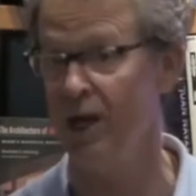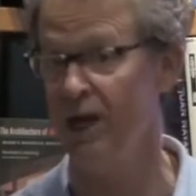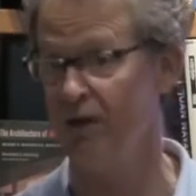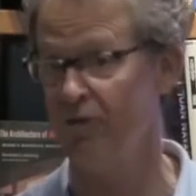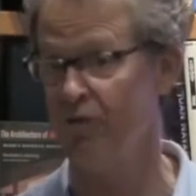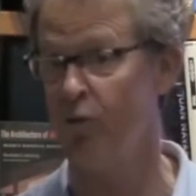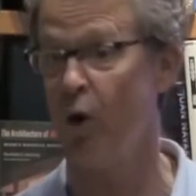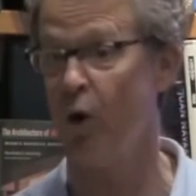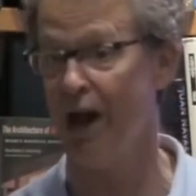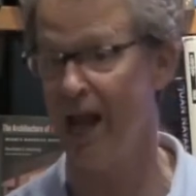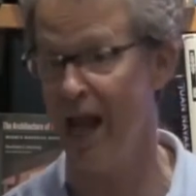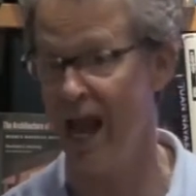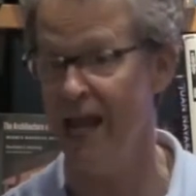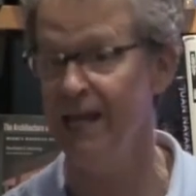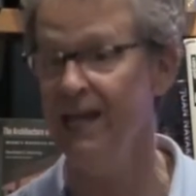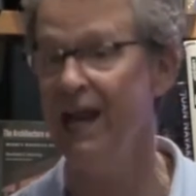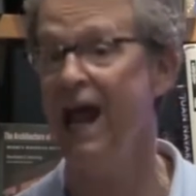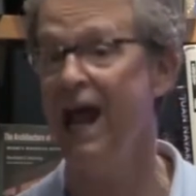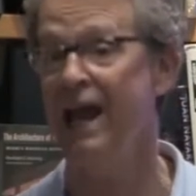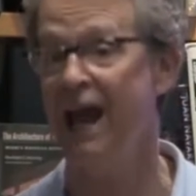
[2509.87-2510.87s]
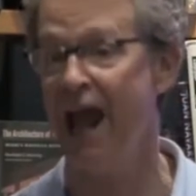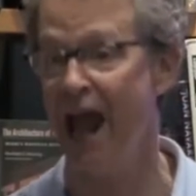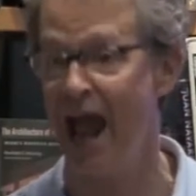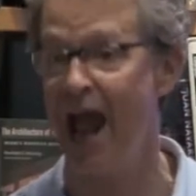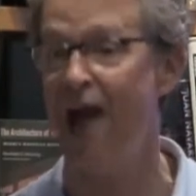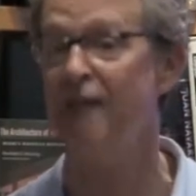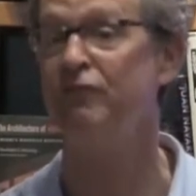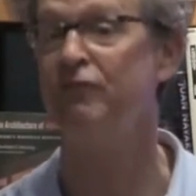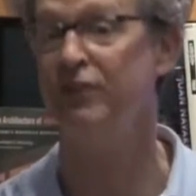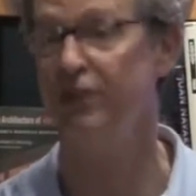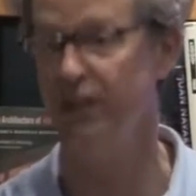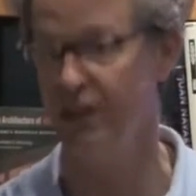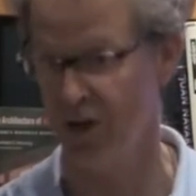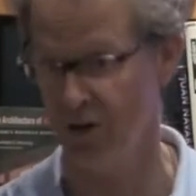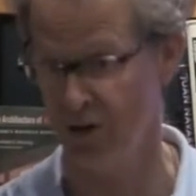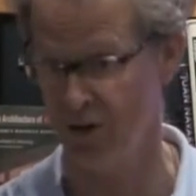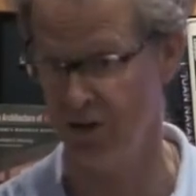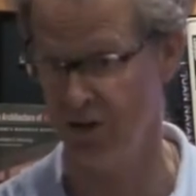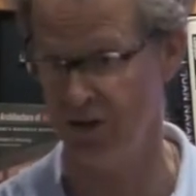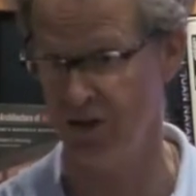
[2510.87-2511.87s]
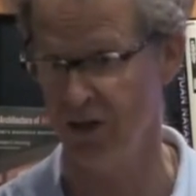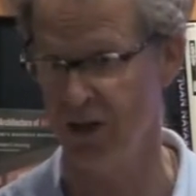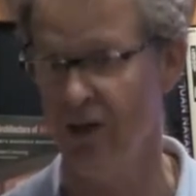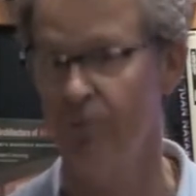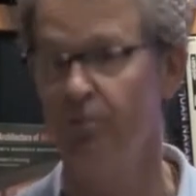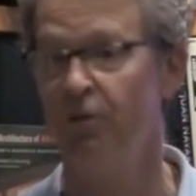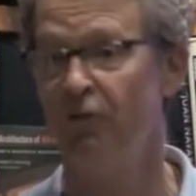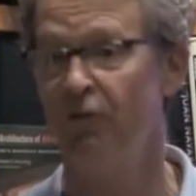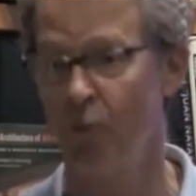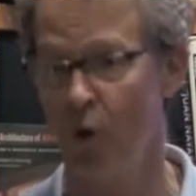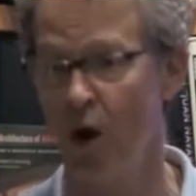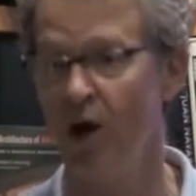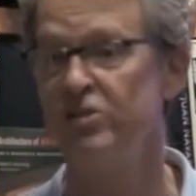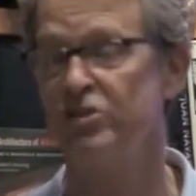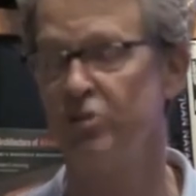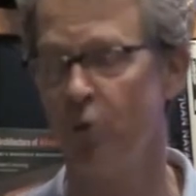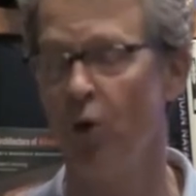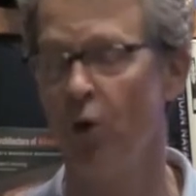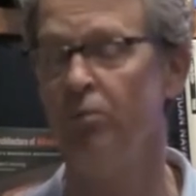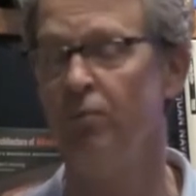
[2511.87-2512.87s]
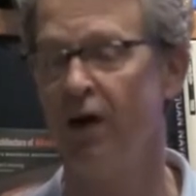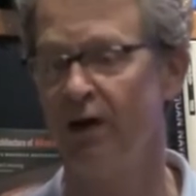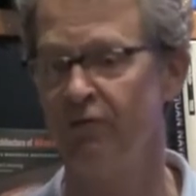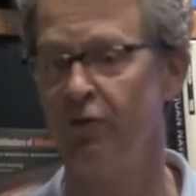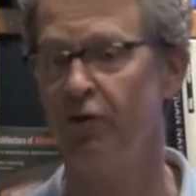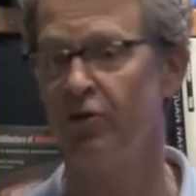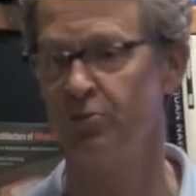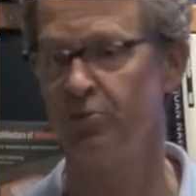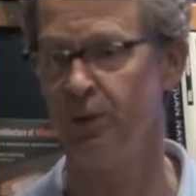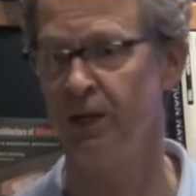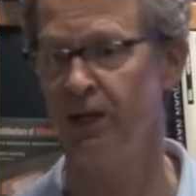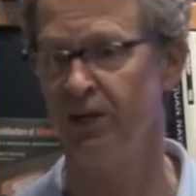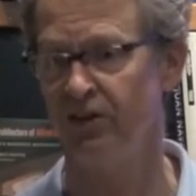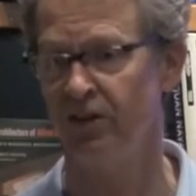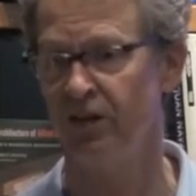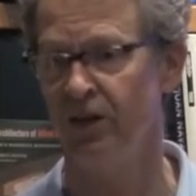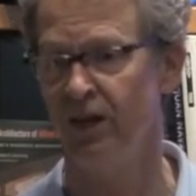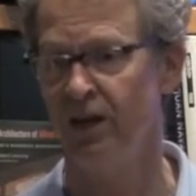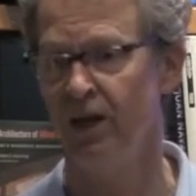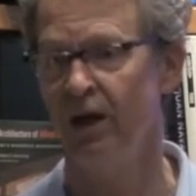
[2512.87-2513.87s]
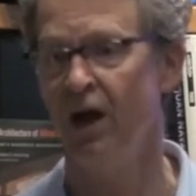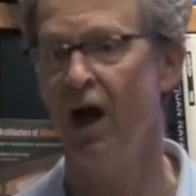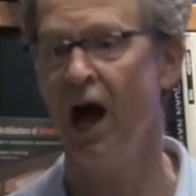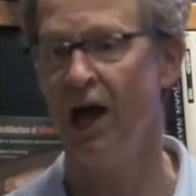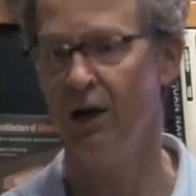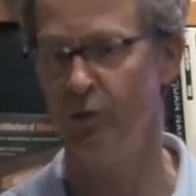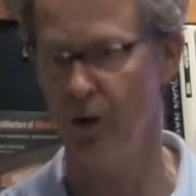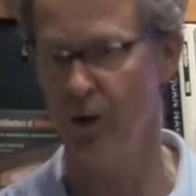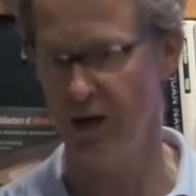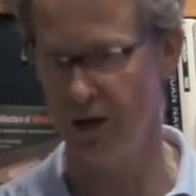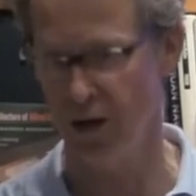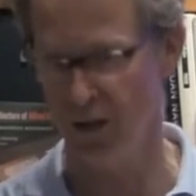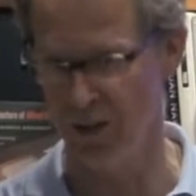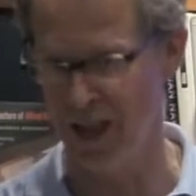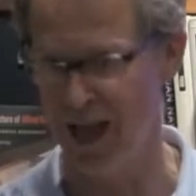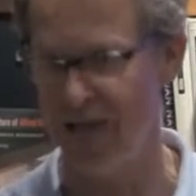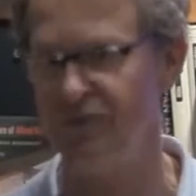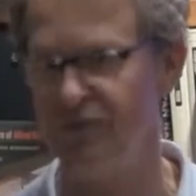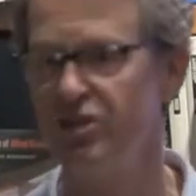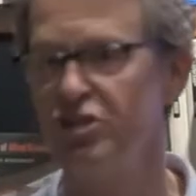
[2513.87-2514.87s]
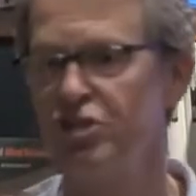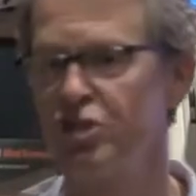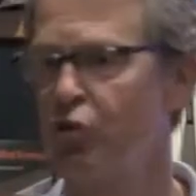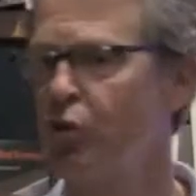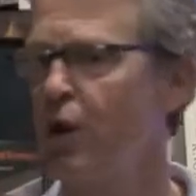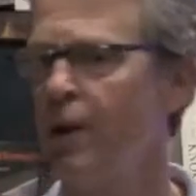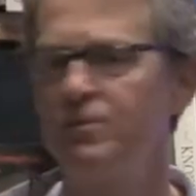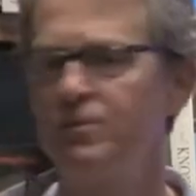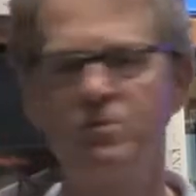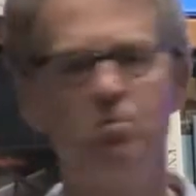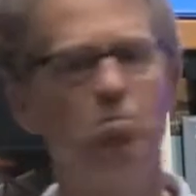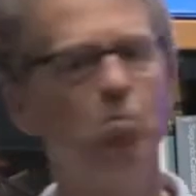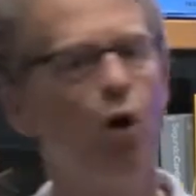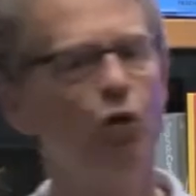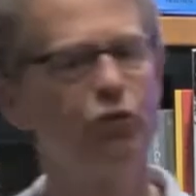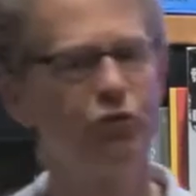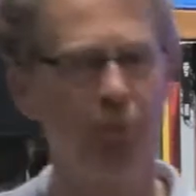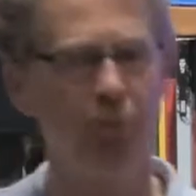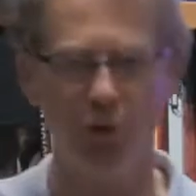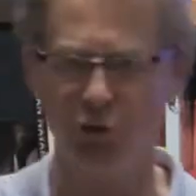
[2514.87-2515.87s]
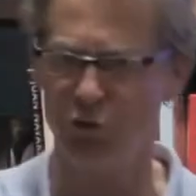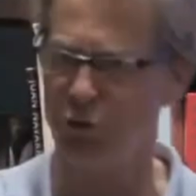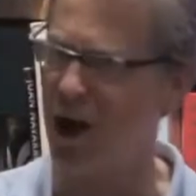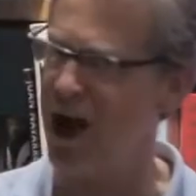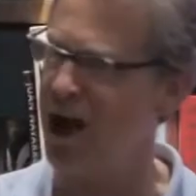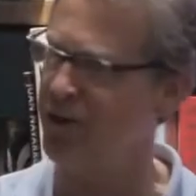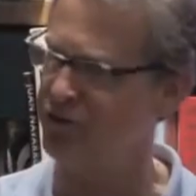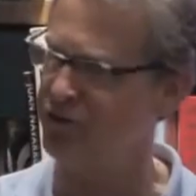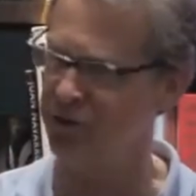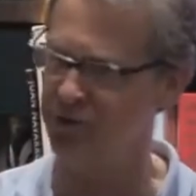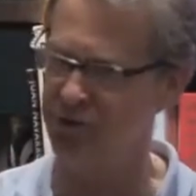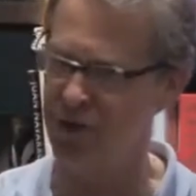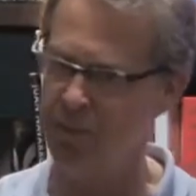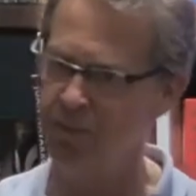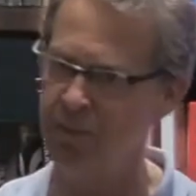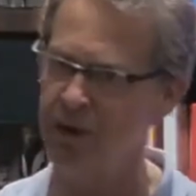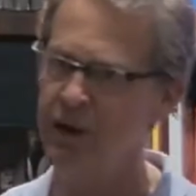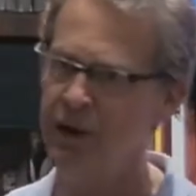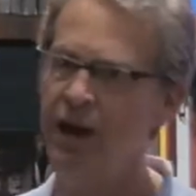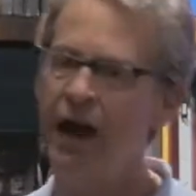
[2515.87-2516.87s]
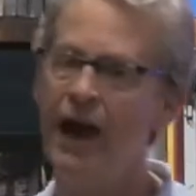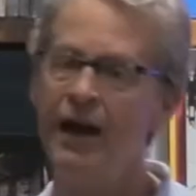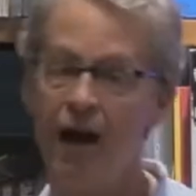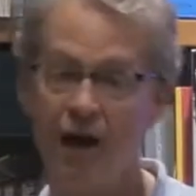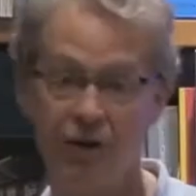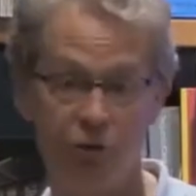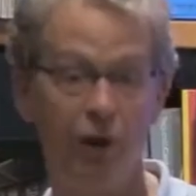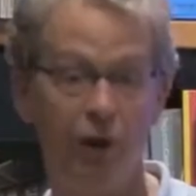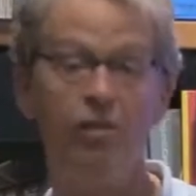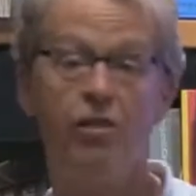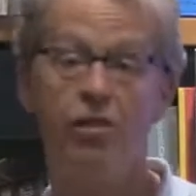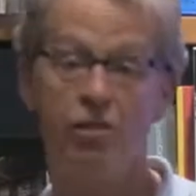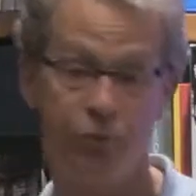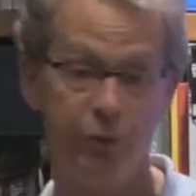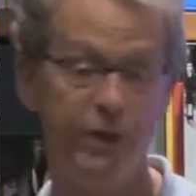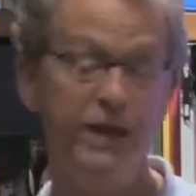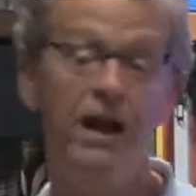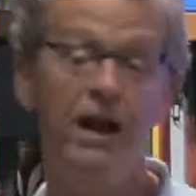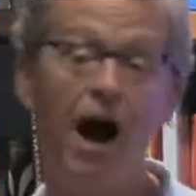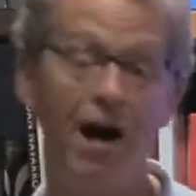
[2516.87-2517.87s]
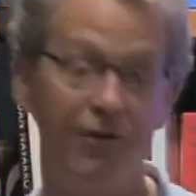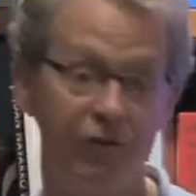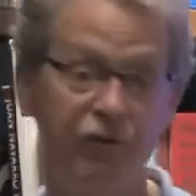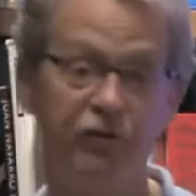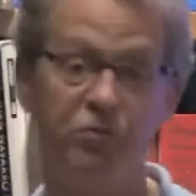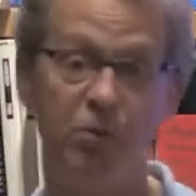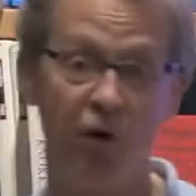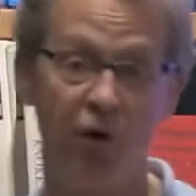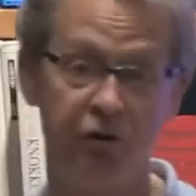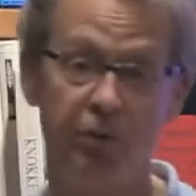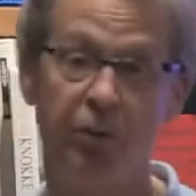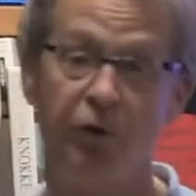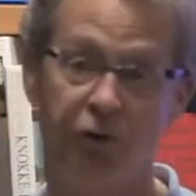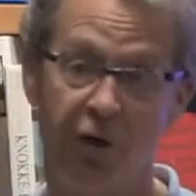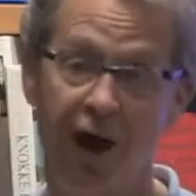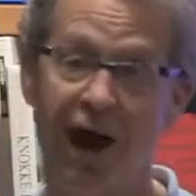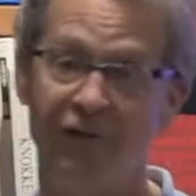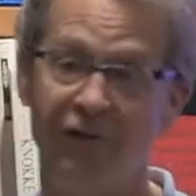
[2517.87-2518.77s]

for 8.5 years before I sold my first piece. I had written 11 scripts, multiple drafts of them, and I'd written 3 novels, multiple drafts